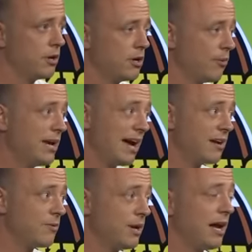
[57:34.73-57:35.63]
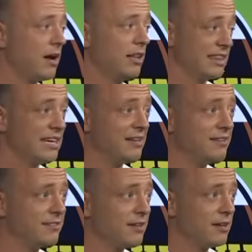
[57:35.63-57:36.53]
You know, we got, we got a
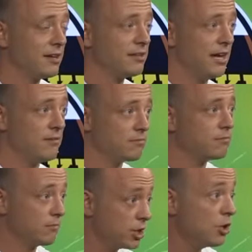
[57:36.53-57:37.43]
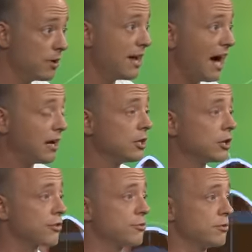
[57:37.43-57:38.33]
lens that you and I
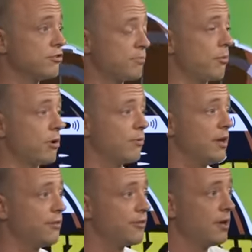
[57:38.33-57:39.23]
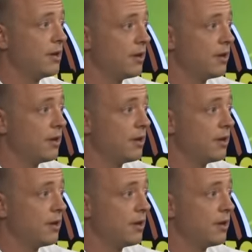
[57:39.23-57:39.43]
look through the sport with,